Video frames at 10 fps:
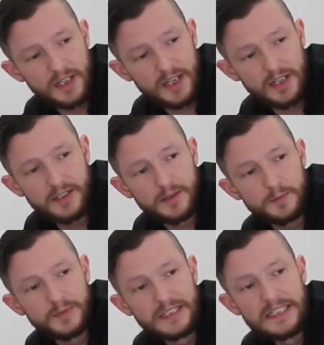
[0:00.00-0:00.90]
You
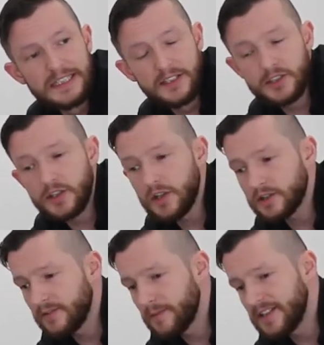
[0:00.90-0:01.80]
know, there's
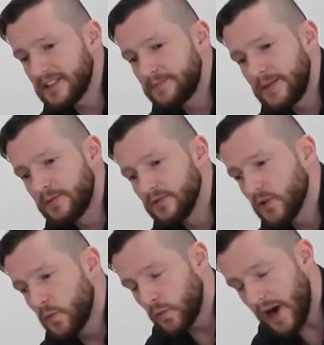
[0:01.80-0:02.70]
lots of amazing people.
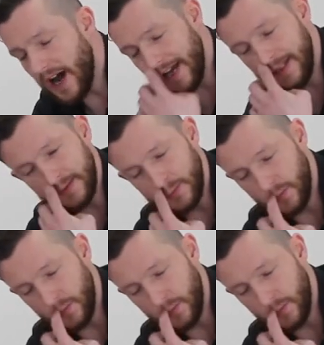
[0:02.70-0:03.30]
So why